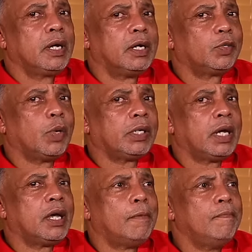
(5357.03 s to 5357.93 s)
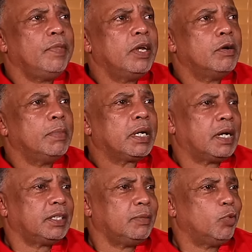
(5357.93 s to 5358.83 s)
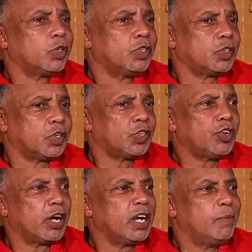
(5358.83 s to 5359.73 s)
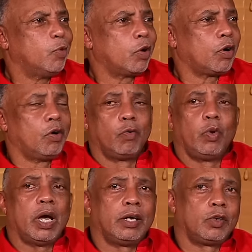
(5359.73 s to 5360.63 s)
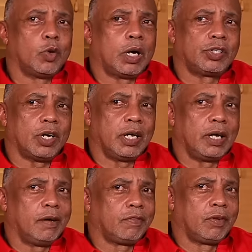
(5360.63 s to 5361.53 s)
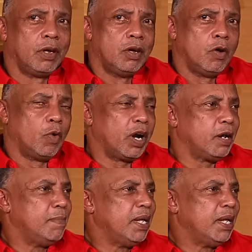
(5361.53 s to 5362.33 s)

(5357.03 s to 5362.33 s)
Because what had happened, you know, because he wasn't so strong anymore, we had to actually get one of the